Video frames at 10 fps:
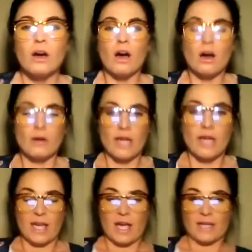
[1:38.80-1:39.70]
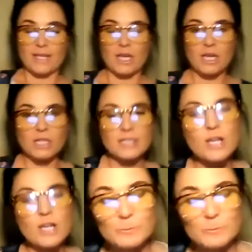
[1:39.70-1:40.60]
Okay, guys.
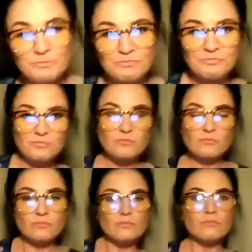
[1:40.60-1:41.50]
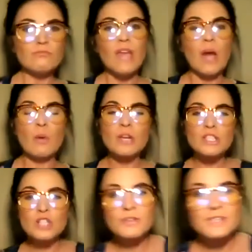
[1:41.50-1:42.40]
So I want to
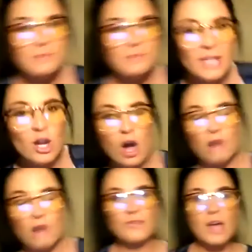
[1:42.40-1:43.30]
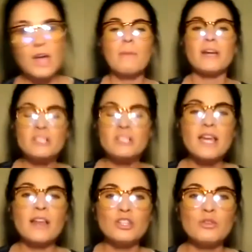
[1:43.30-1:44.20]
start this meeting off by just
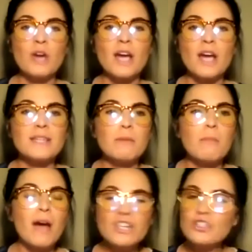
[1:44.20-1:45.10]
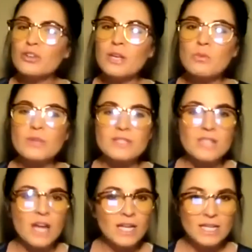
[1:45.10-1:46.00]
telling you guys that my journey was
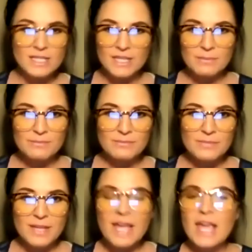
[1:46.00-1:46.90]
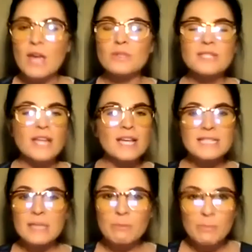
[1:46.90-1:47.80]
not easy. It was not
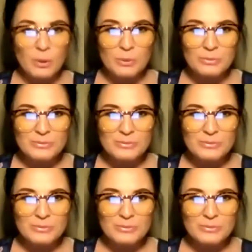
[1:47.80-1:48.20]
simple.